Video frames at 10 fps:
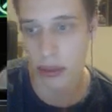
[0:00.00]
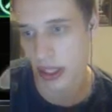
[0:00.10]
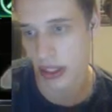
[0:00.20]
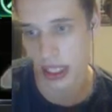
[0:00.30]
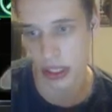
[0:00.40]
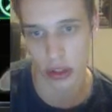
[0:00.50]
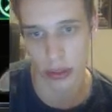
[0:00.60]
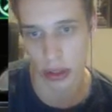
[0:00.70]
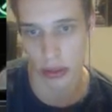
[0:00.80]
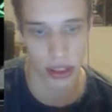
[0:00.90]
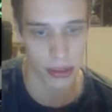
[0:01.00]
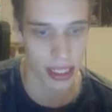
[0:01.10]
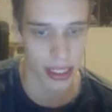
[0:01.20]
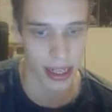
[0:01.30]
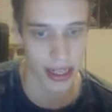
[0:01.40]
when you hit your opponent's
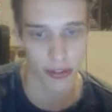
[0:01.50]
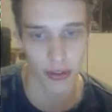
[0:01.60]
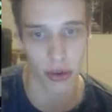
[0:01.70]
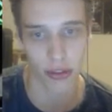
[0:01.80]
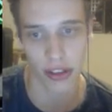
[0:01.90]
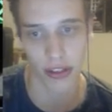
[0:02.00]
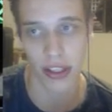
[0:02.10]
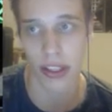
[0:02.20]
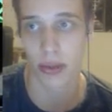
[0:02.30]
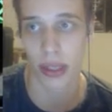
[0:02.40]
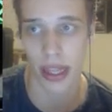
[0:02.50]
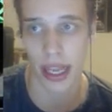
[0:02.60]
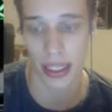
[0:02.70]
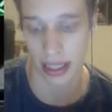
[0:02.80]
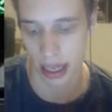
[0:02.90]
base at like 450 with
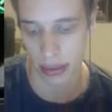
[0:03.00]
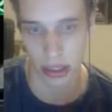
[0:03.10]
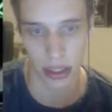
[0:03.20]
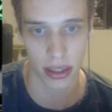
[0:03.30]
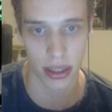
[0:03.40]
9 adepts.